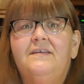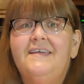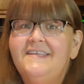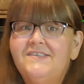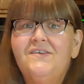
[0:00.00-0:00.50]

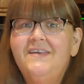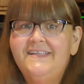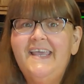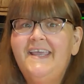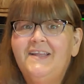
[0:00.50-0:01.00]
it's going to
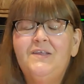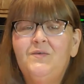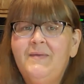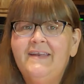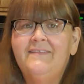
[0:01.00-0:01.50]
take a
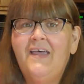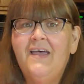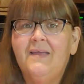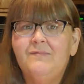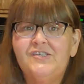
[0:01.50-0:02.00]
little bit of time.